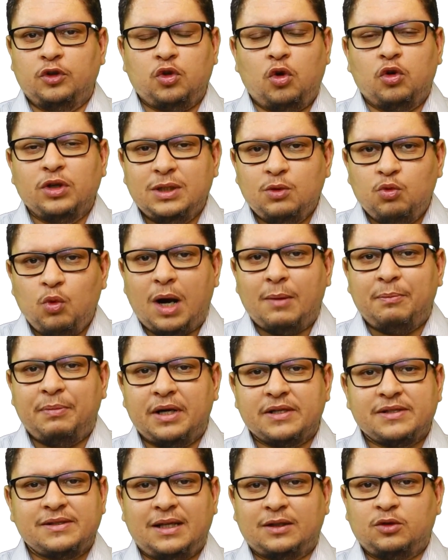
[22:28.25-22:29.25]
only one
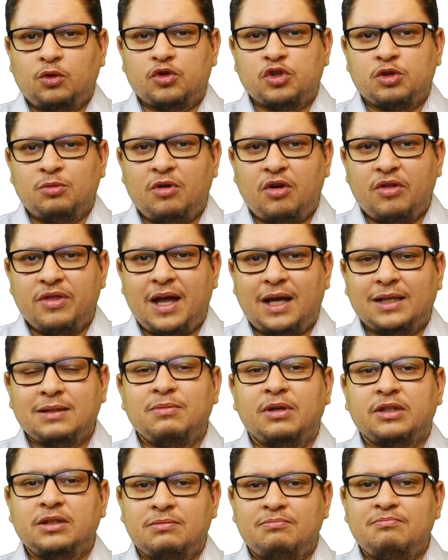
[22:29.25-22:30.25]
person that talks about
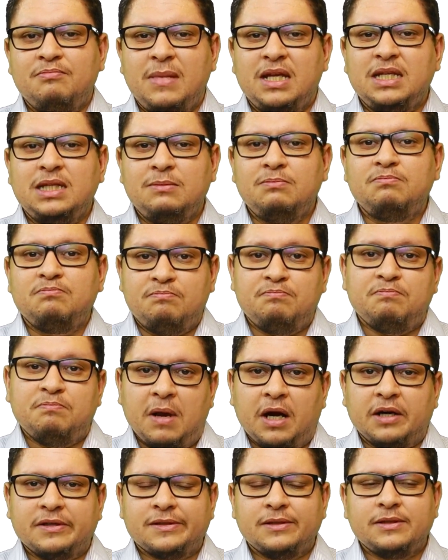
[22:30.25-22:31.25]
that, but many
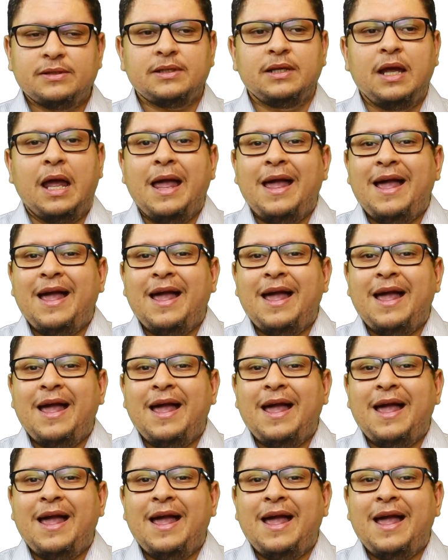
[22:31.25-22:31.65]
persons.